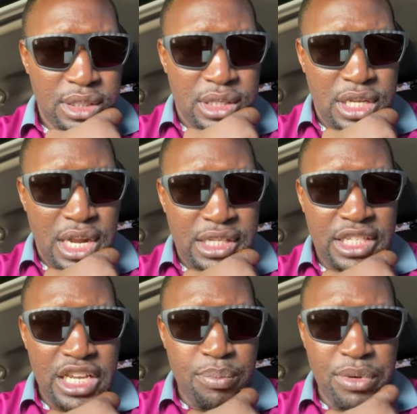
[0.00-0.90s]
Need a
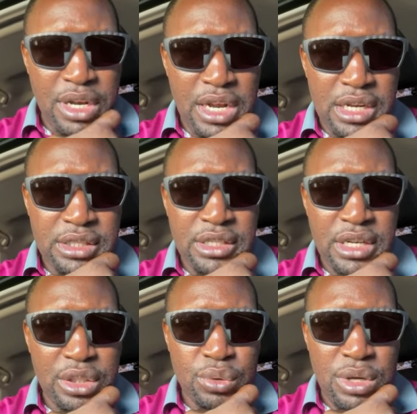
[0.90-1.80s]
JPL
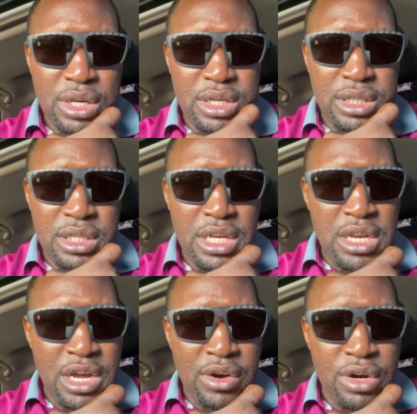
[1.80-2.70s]
All-Star squad,
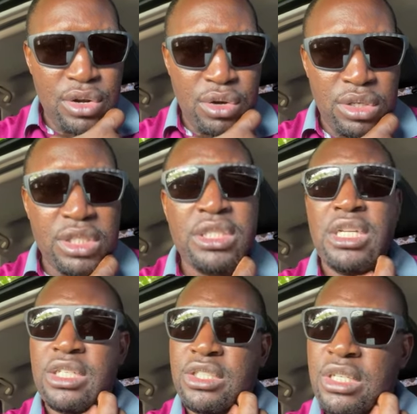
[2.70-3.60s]
then narrow down the
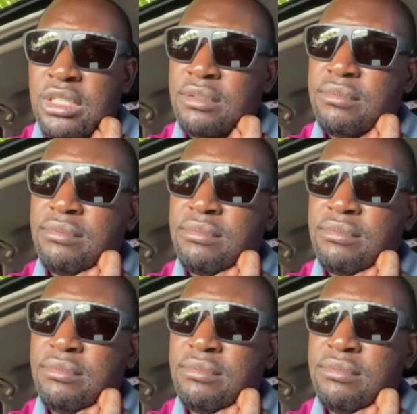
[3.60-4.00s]
selection.